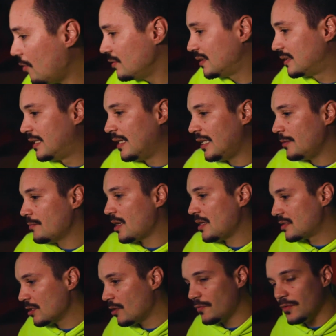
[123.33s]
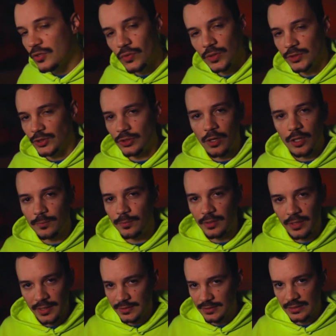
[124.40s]
I was getting myself into a dark
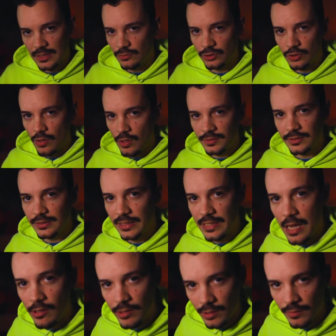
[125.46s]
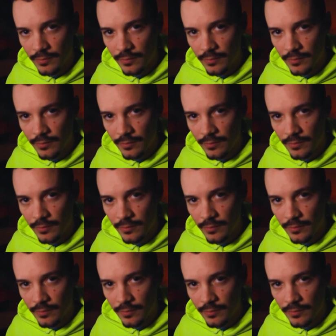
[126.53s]
place that was hard to get out